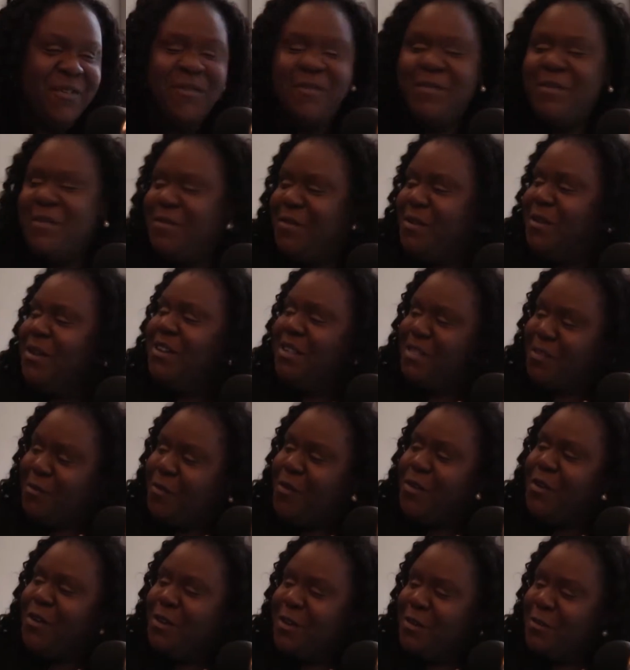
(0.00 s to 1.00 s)
we've known each other
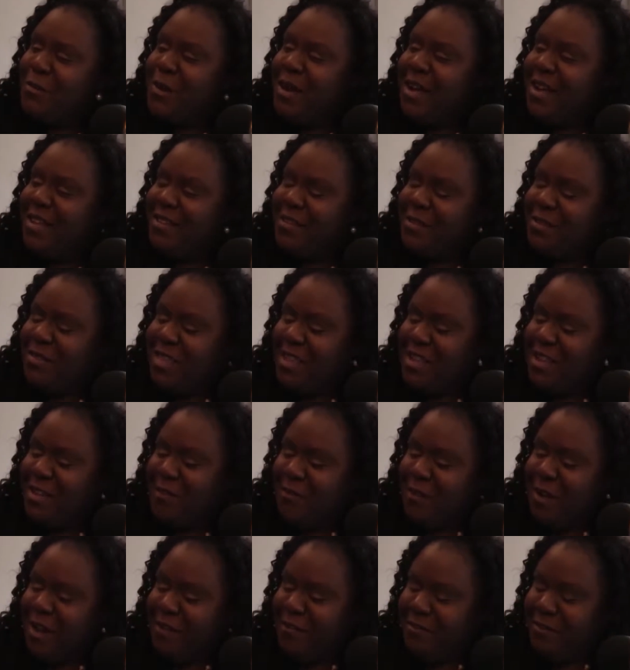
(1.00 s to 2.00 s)
for a good while. So Thank you
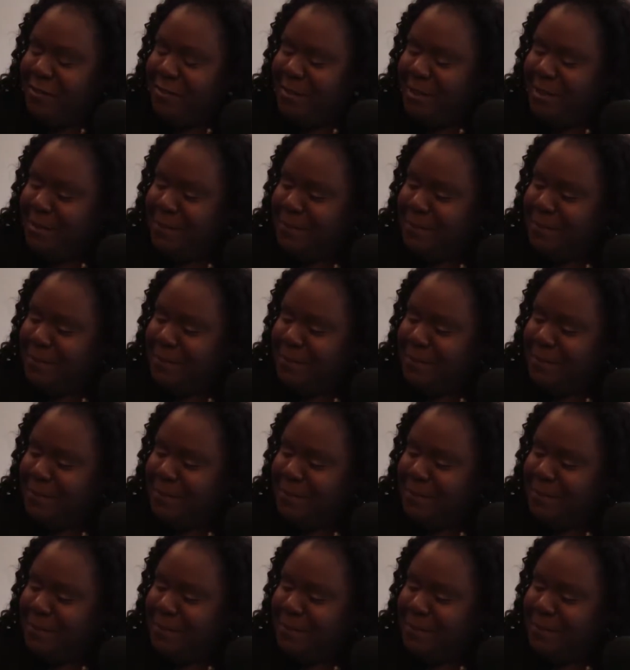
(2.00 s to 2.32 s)
for having me.